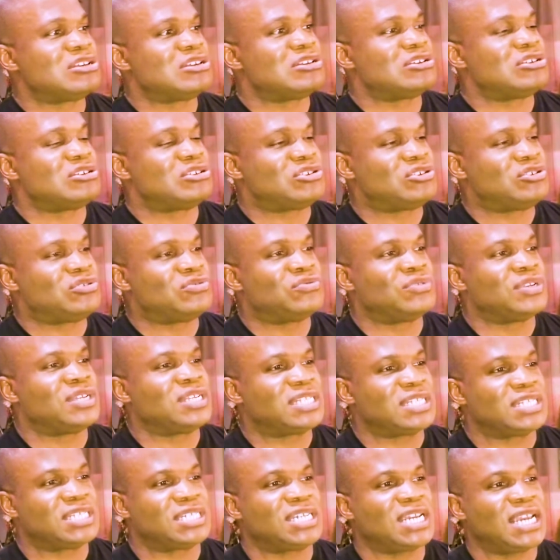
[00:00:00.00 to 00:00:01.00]
you
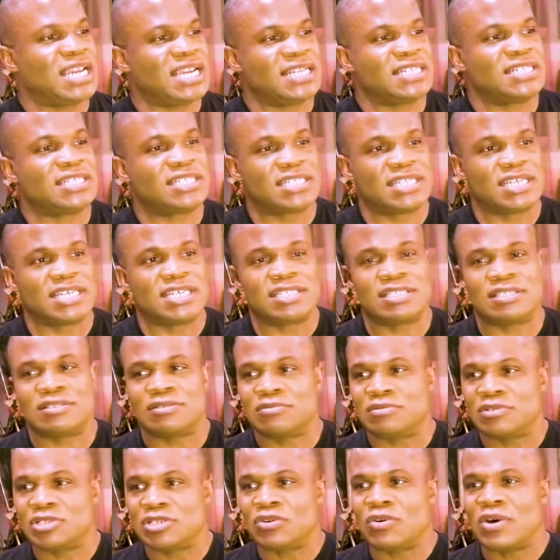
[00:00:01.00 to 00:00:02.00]
need to change
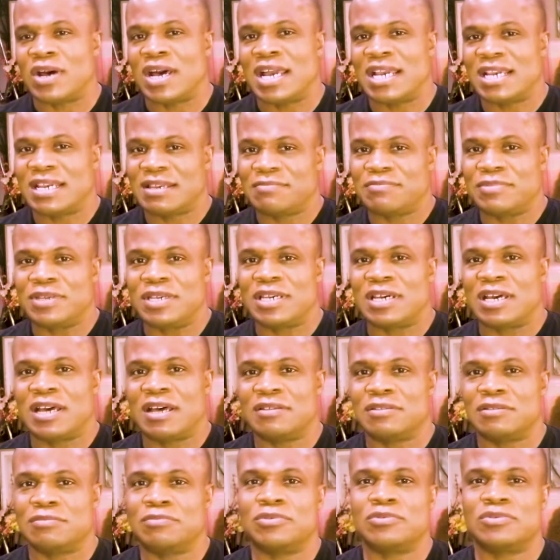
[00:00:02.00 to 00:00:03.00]
this so I can be
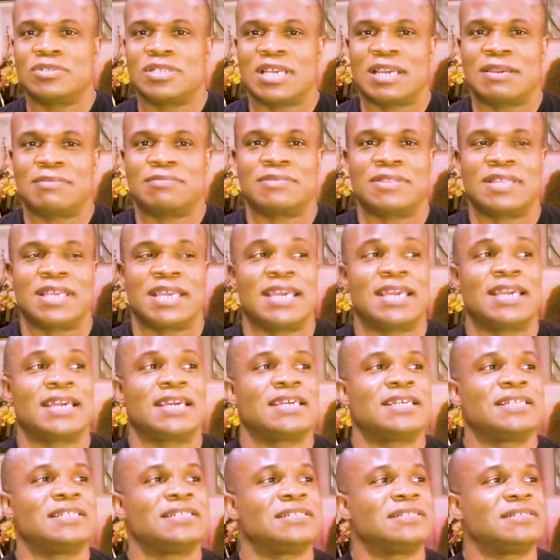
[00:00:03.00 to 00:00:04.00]
comfortable type
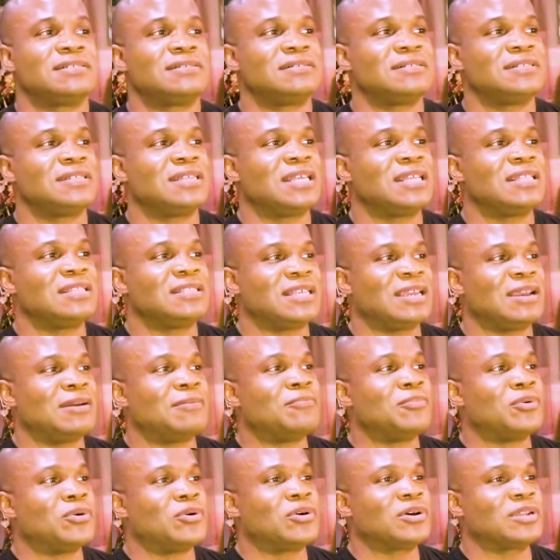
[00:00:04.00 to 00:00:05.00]
thing, and they're
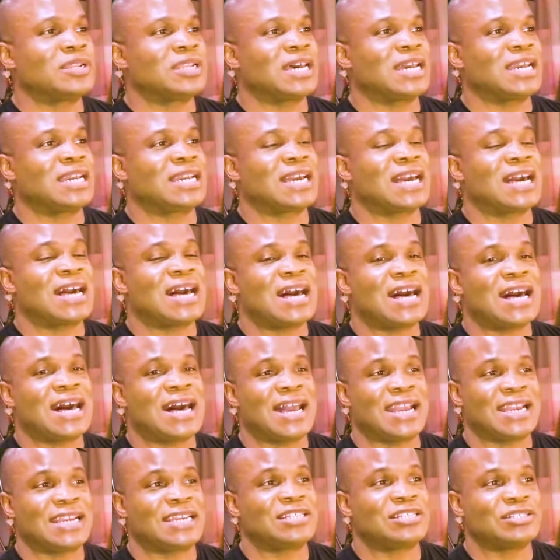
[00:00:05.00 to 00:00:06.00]
more like,
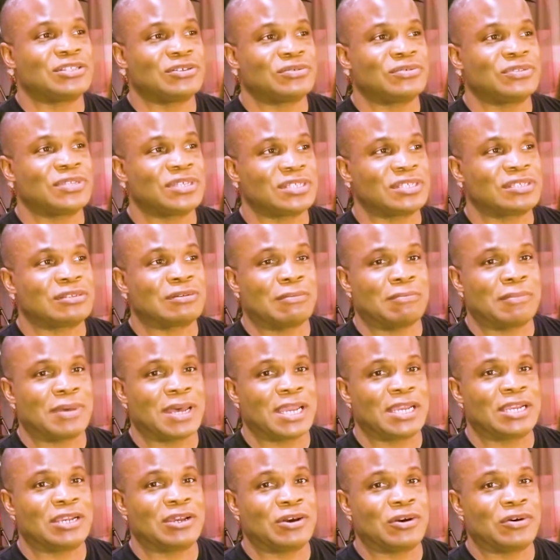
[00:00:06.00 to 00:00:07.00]
I can do this on
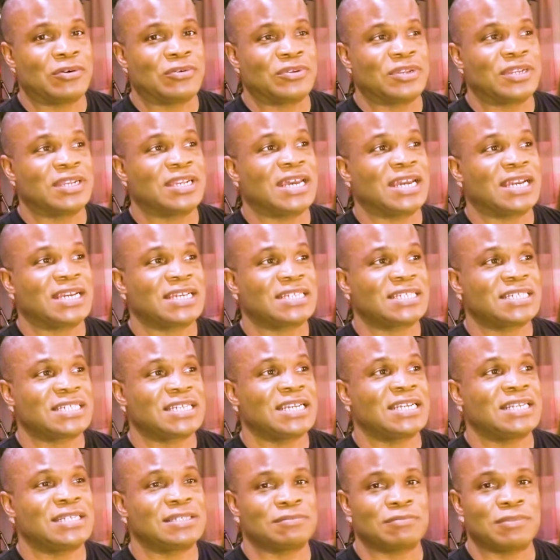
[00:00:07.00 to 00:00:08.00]
my own and I can
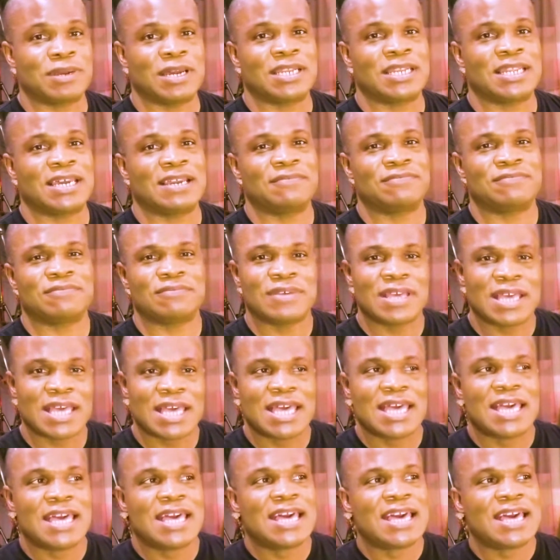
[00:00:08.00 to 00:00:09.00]
change my life
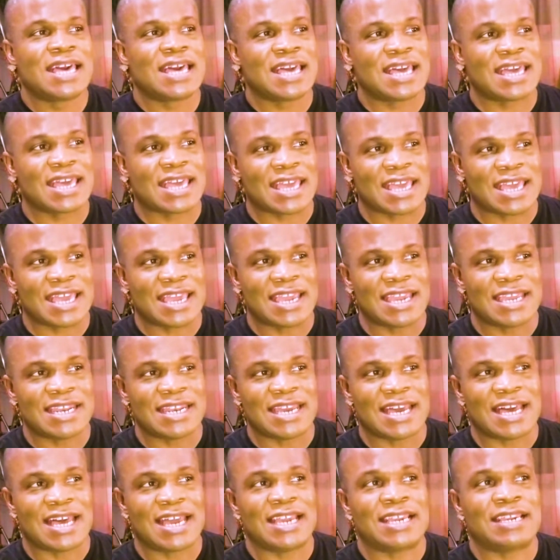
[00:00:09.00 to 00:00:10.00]
and
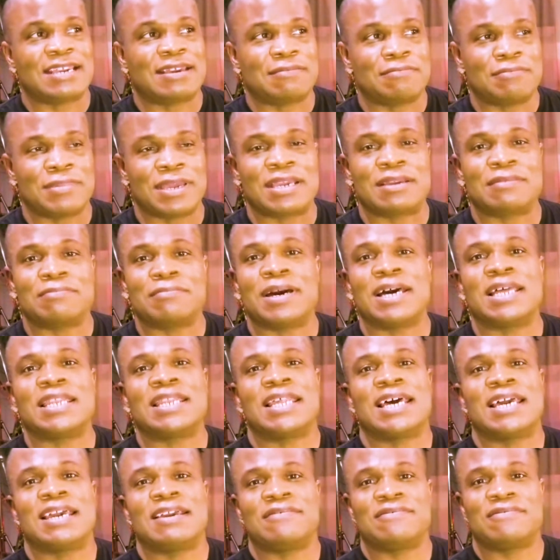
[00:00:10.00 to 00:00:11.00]
I can make my
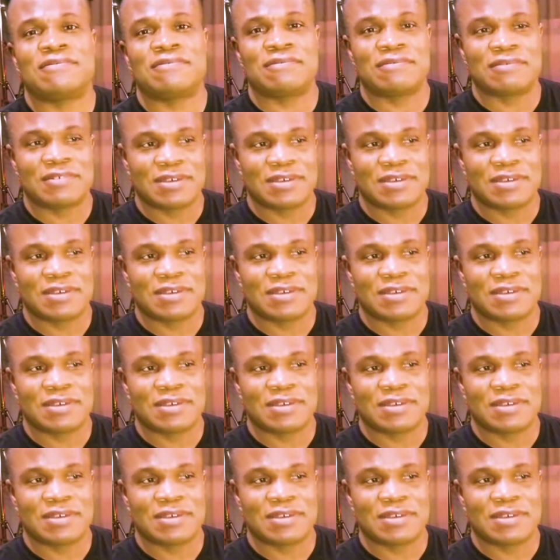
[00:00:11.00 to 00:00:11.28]
life